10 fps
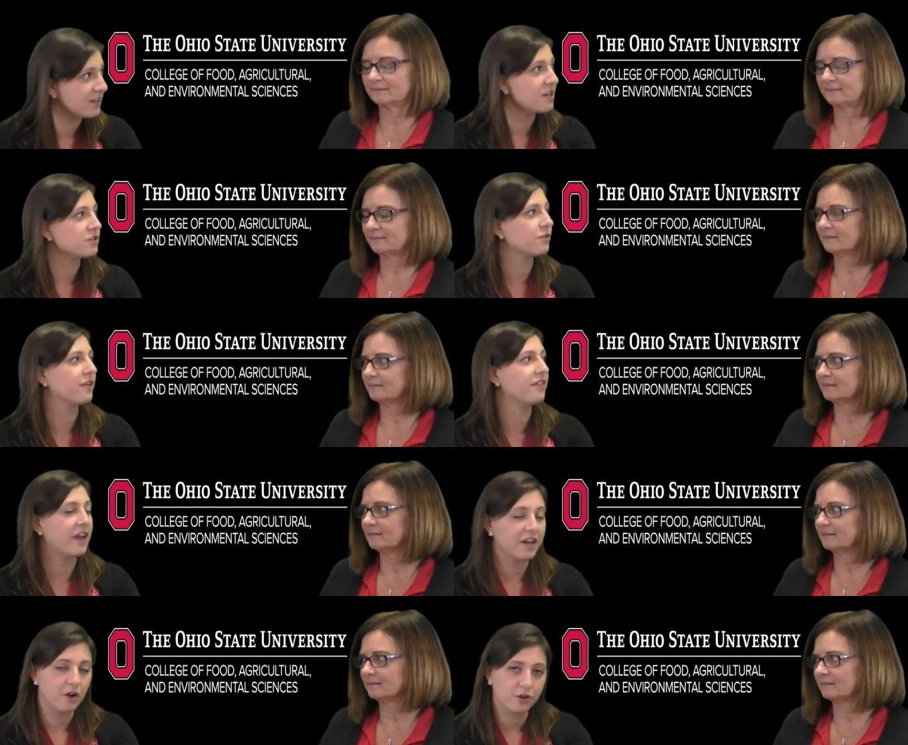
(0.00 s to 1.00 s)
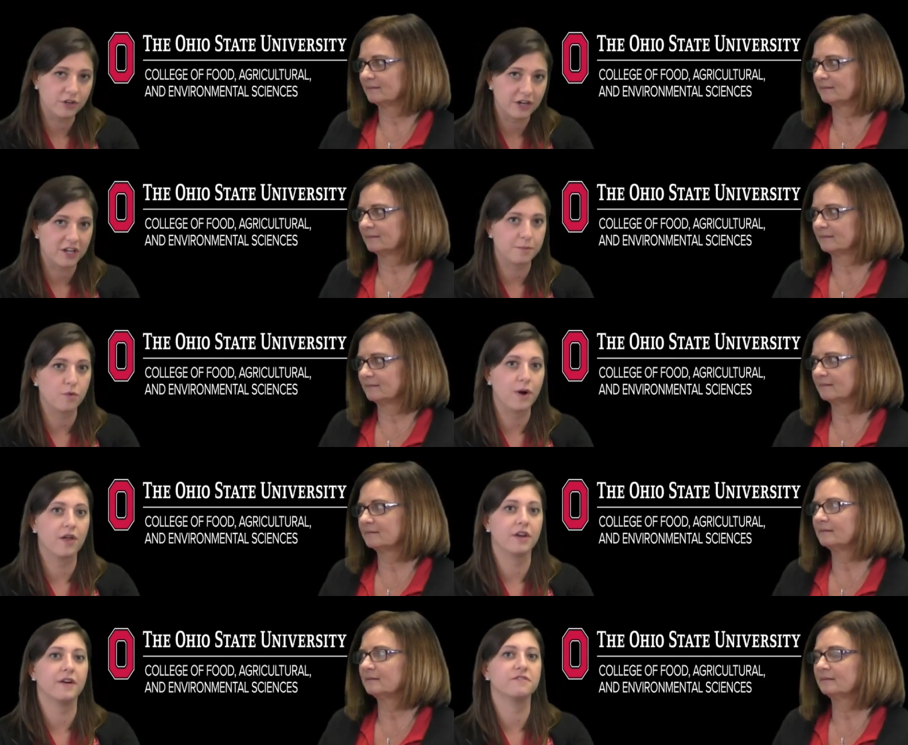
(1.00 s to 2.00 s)
Speaker 1: so that they know your animal well
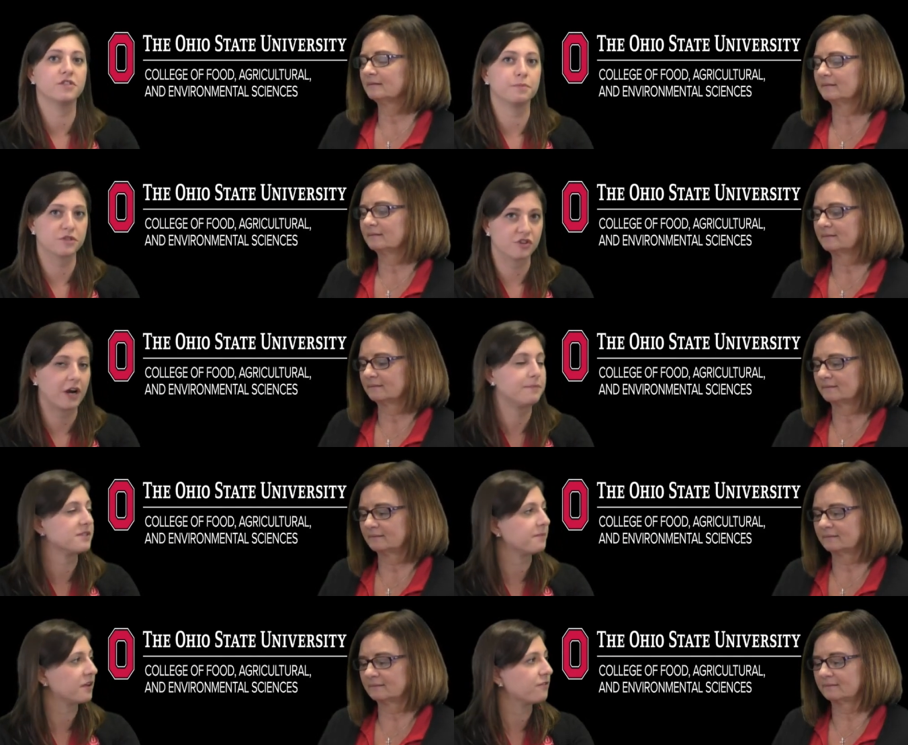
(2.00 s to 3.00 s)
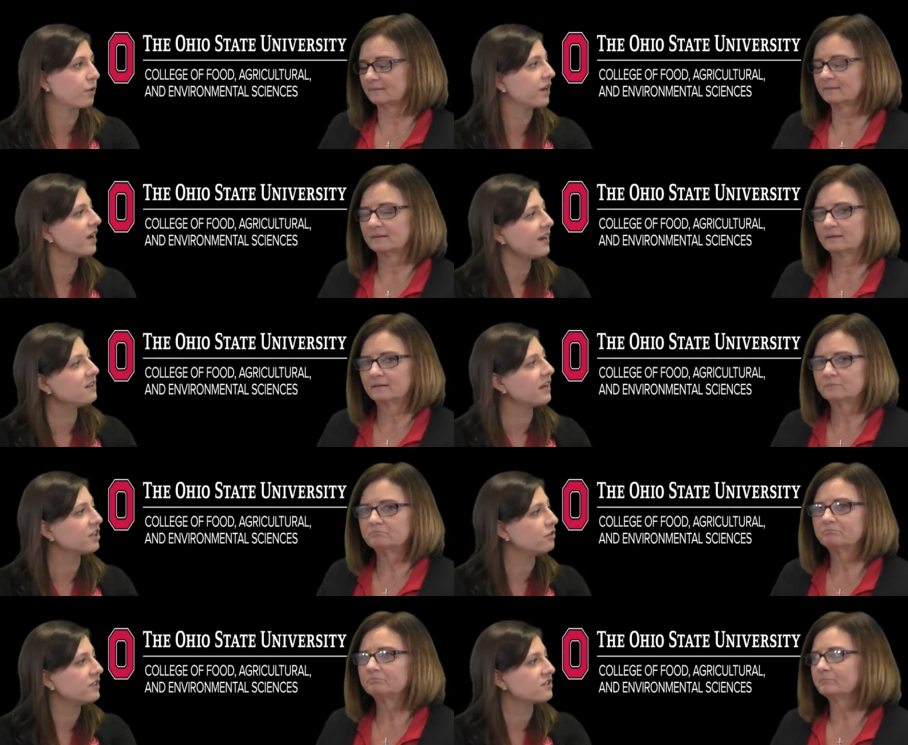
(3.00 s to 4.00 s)
enough to prescribe something for it. Kind of like
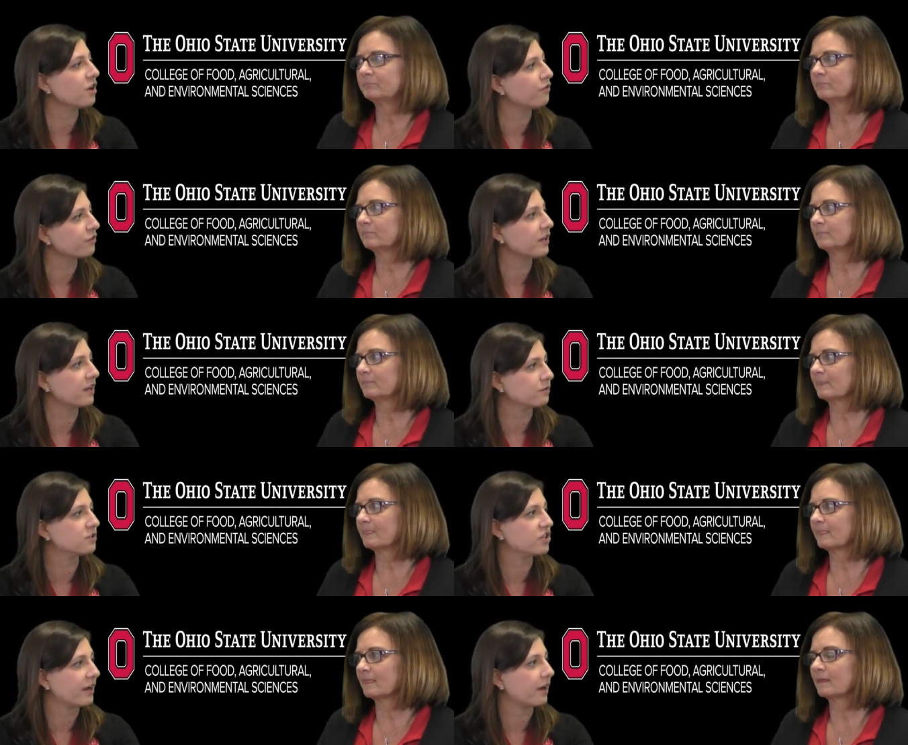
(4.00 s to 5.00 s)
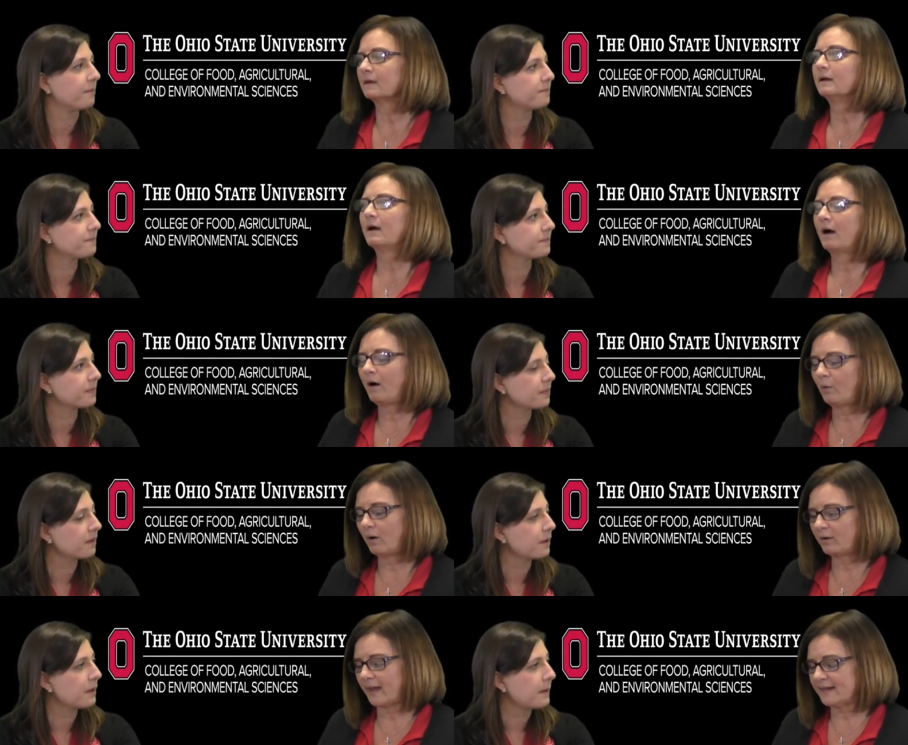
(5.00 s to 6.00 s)
you need to go for an annual checkup.
Speaker 2: Oh,
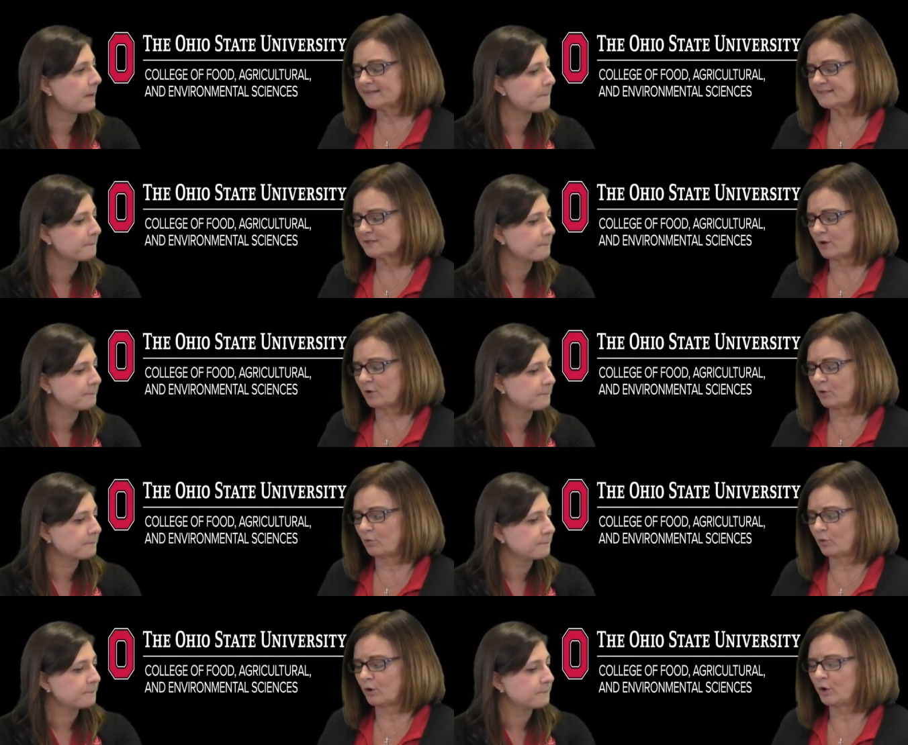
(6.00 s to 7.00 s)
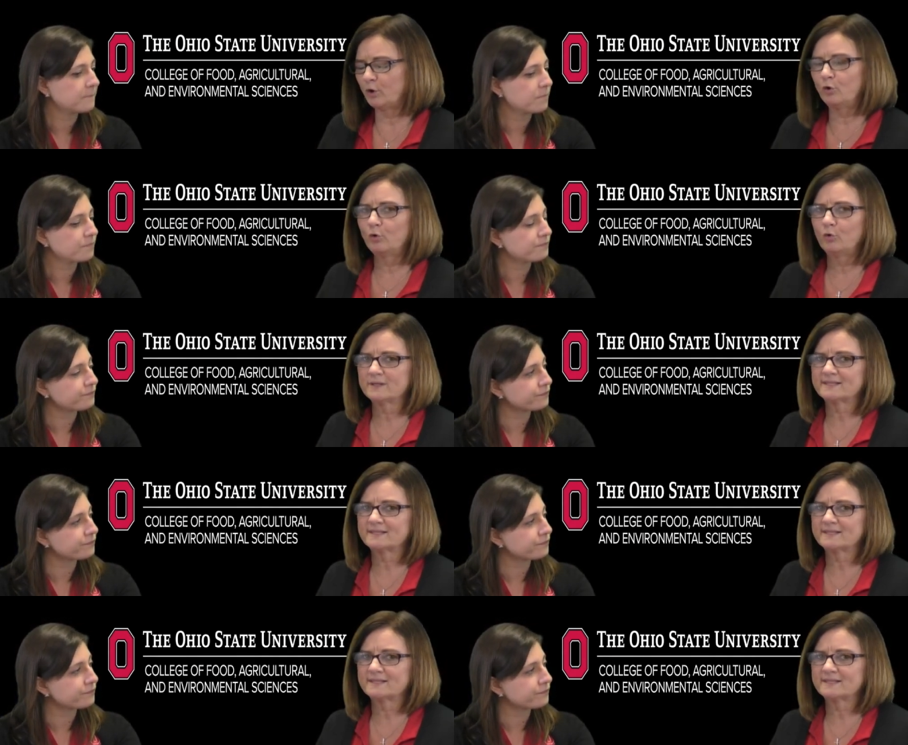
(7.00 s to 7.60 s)
okay. So who is